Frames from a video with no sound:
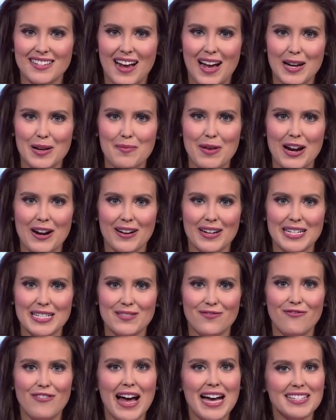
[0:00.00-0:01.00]
on America's
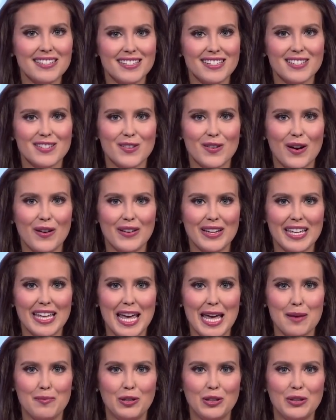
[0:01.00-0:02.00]
fastest growing
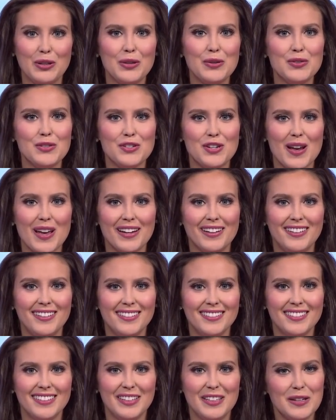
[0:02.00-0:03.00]
cable news channel,
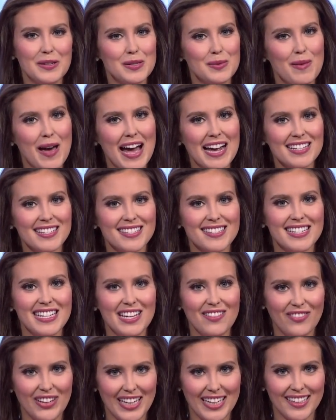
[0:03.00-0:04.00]
Newsmax
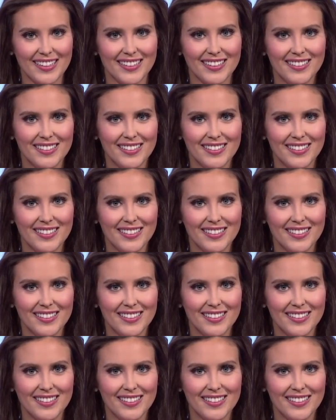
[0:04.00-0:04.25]
TV.